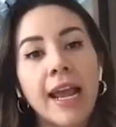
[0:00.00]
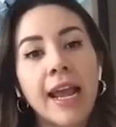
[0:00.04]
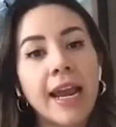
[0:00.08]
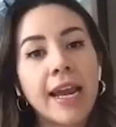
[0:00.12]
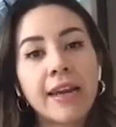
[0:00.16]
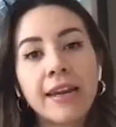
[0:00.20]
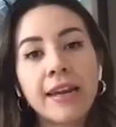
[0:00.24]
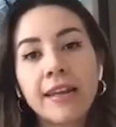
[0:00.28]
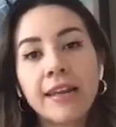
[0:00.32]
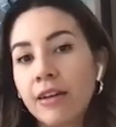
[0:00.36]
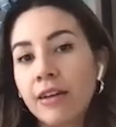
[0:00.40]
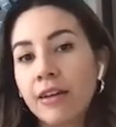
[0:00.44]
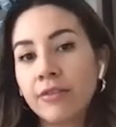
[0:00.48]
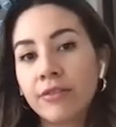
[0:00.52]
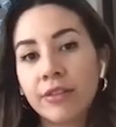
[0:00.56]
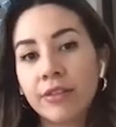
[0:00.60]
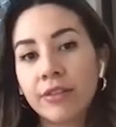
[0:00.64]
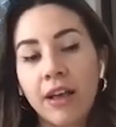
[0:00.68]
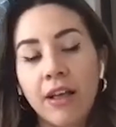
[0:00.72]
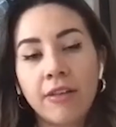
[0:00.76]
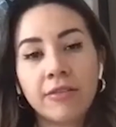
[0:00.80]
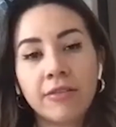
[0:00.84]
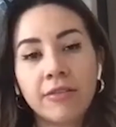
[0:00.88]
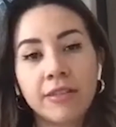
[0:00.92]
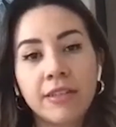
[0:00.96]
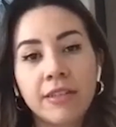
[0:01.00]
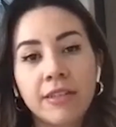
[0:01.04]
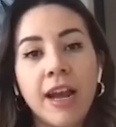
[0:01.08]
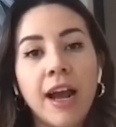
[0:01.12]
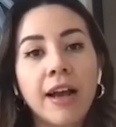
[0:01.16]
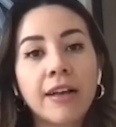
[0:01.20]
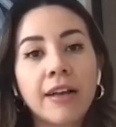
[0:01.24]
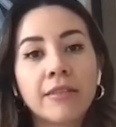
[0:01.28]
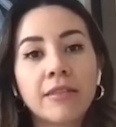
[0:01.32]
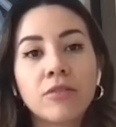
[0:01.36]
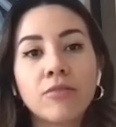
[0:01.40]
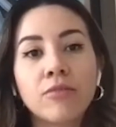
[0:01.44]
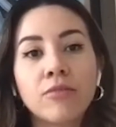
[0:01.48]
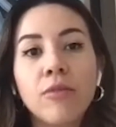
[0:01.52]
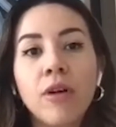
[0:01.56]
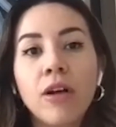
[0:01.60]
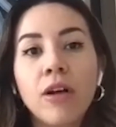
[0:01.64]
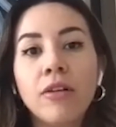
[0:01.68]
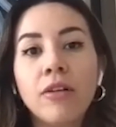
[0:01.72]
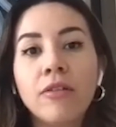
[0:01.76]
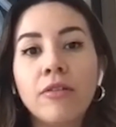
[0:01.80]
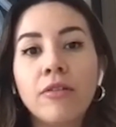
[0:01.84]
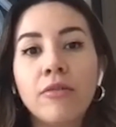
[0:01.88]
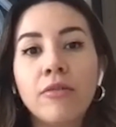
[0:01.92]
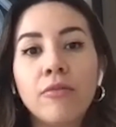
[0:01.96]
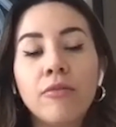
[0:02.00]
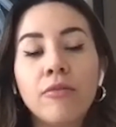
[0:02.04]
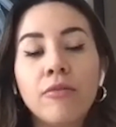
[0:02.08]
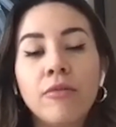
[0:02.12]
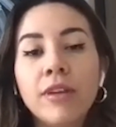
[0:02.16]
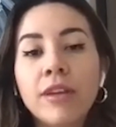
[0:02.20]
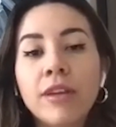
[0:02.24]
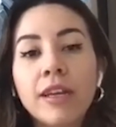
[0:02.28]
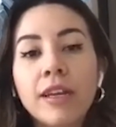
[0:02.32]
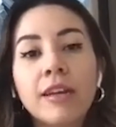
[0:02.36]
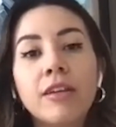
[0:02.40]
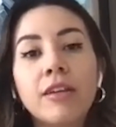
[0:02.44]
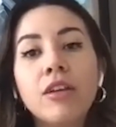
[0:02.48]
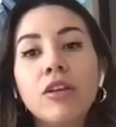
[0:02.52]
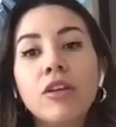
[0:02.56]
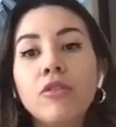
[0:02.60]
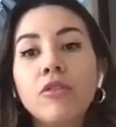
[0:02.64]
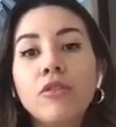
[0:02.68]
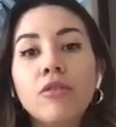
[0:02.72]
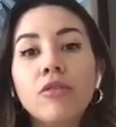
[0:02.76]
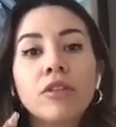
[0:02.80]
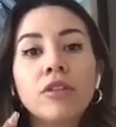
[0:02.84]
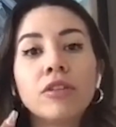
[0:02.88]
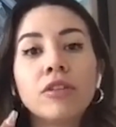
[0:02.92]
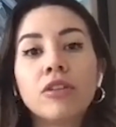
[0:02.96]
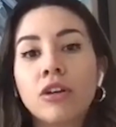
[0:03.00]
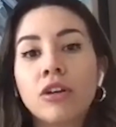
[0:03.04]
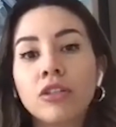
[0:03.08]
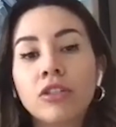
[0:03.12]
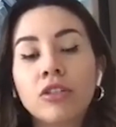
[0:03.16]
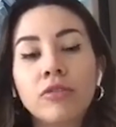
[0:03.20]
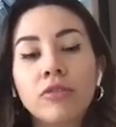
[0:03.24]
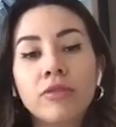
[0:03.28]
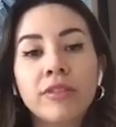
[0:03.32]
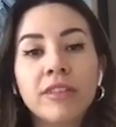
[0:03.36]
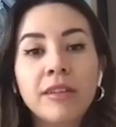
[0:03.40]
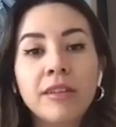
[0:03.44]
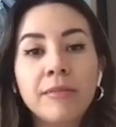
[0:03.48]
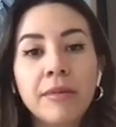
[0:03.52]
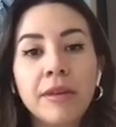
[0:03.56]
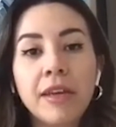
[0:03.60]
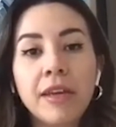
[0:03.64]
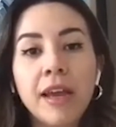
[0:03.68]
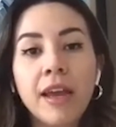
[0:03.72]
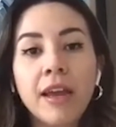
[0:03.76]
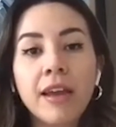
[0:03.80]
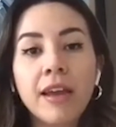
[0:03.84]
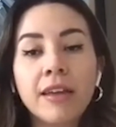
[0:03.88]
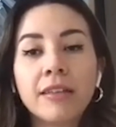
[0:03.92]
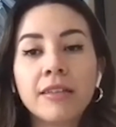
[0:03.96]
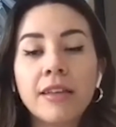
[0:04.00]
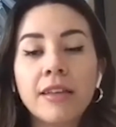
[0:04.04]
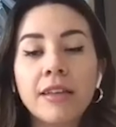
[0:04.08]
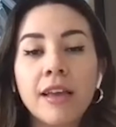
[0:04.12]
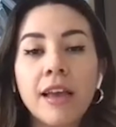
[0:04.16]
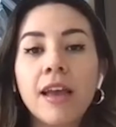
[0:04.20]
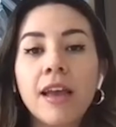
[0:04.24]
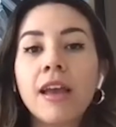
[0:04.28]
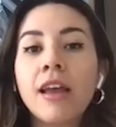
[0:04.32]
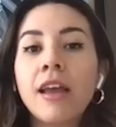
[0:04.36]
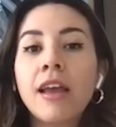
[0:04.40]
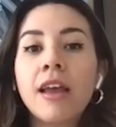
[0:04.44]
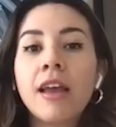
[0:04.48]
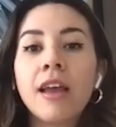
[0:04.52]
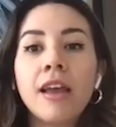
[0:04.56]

$80,000 in taxes. Well, you can talk to your CPA and say,